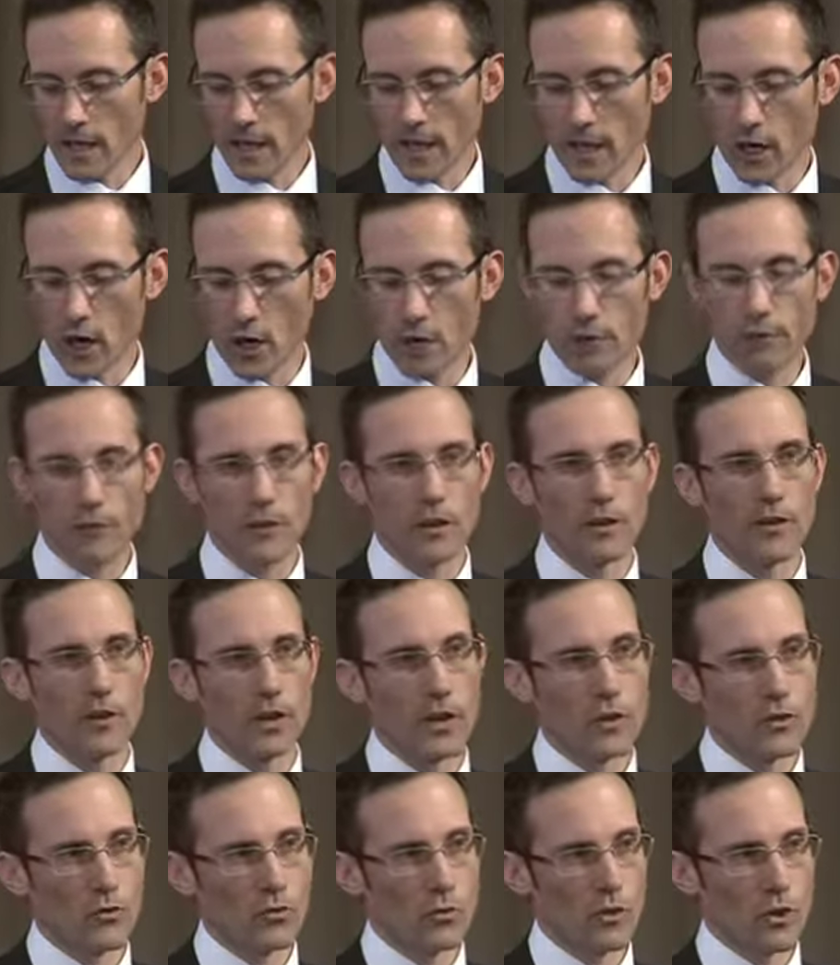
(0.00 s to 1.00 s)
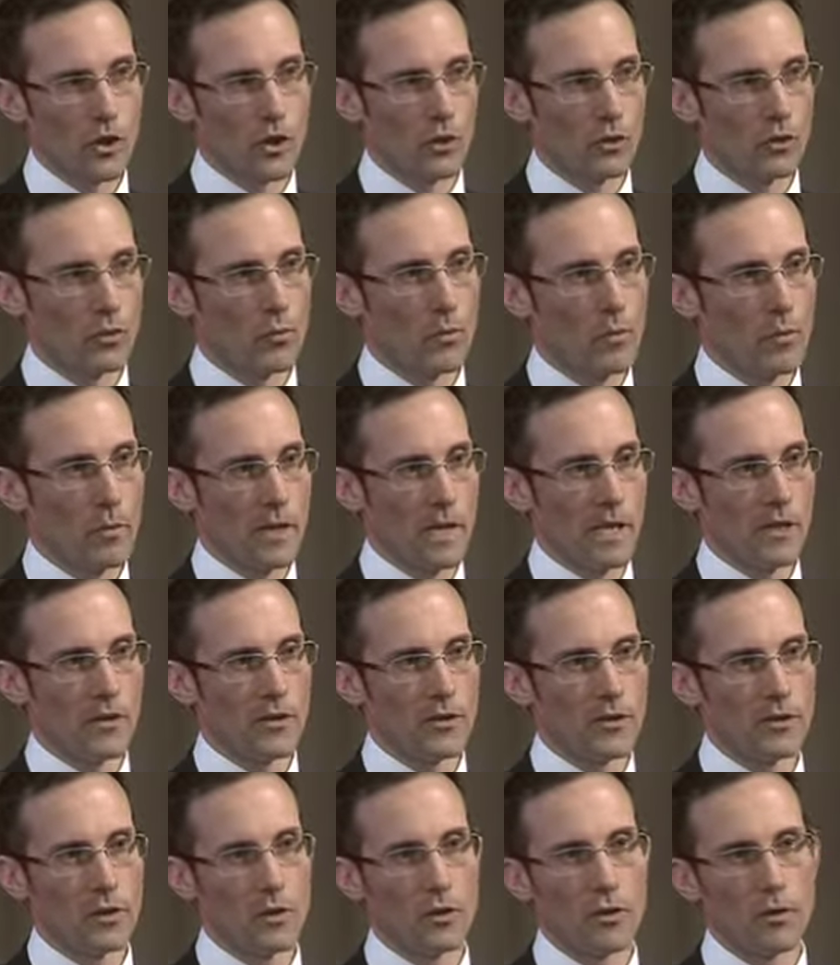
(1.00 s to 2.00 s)
And hopefully those results will be in
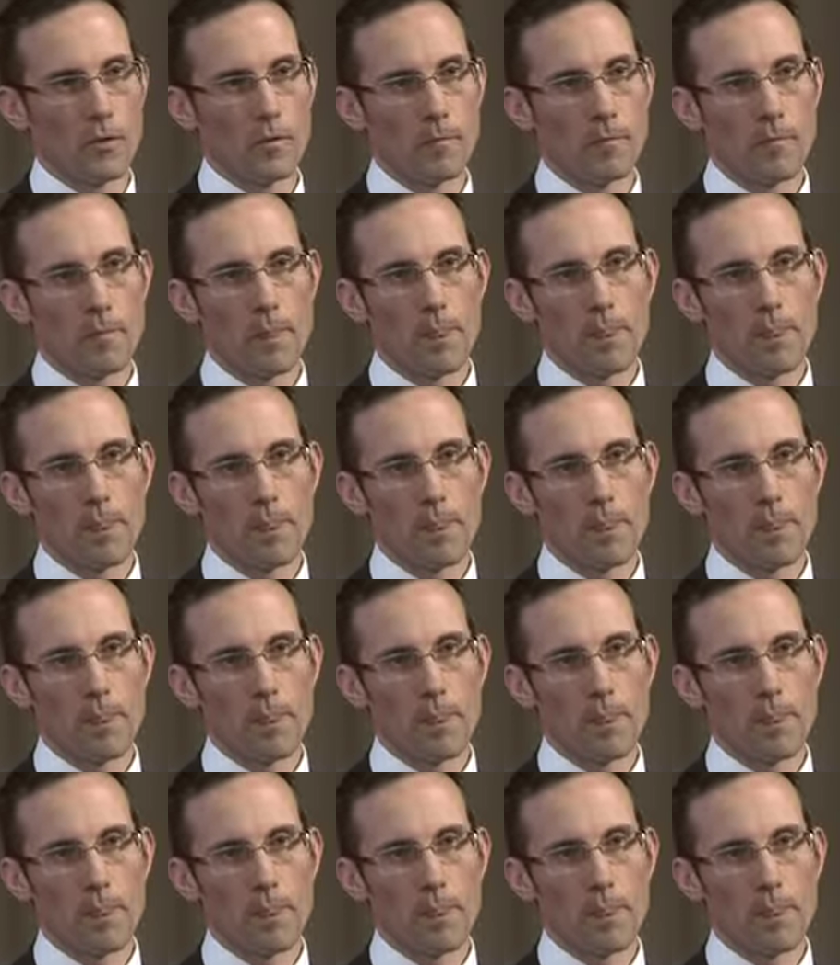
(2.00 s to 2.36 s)
soon.